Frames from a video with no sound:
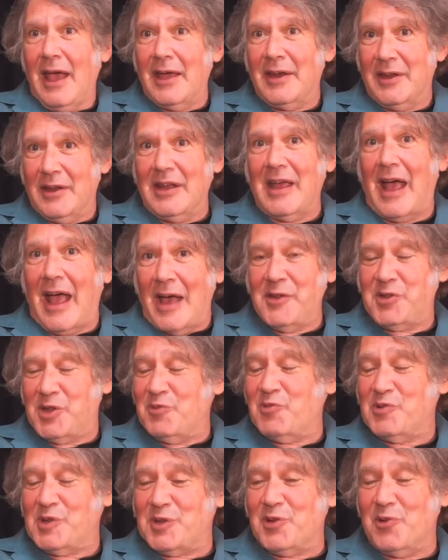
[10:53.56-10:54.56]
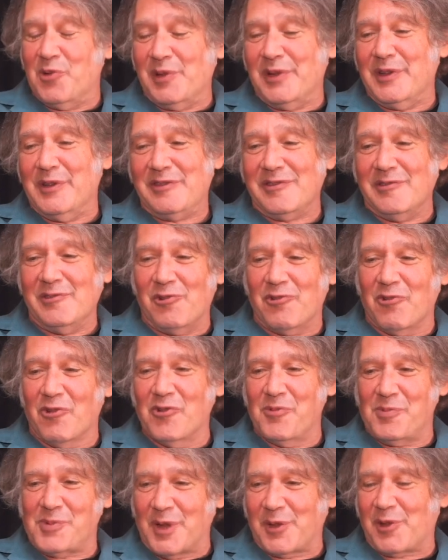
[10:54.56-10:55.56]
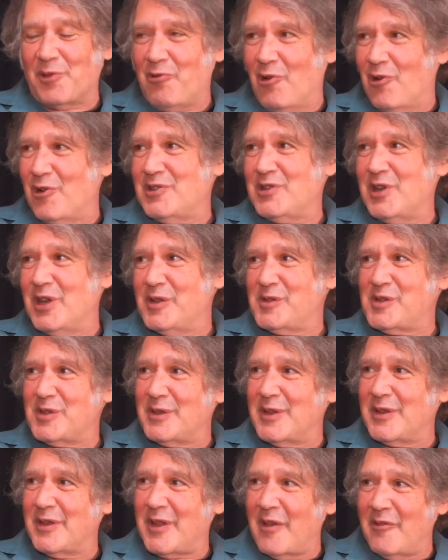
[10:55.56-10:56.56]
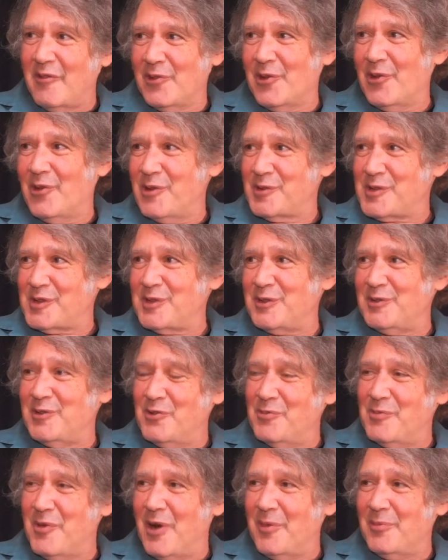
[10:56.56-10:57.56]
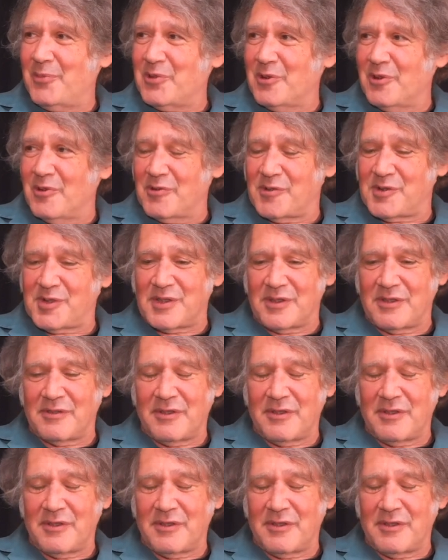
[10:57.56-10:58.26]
and as he was doing these new groups like the Raunch Hands and the Devil Dogs and the New Bomb Turks